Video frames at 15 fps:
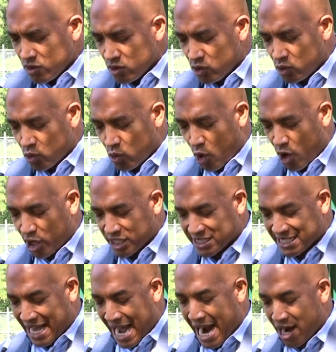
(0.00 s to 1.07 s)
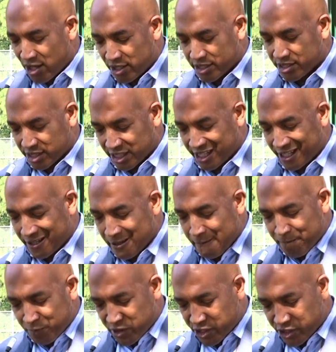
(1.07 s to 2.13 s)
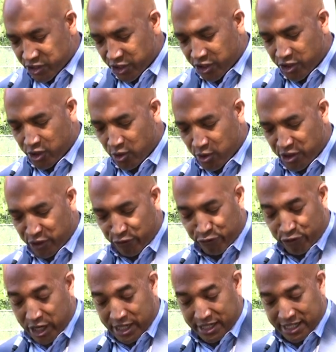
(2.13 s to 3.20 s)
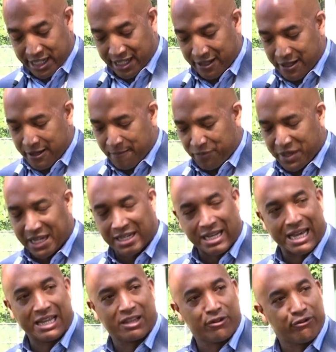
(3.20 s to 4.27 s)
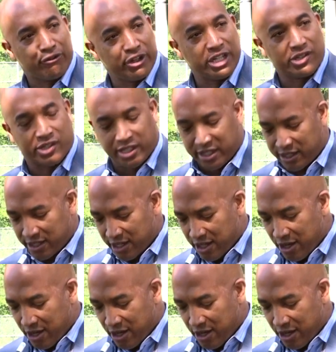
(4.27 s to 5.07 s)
who worked tirelessly to secure the funding and lay the vision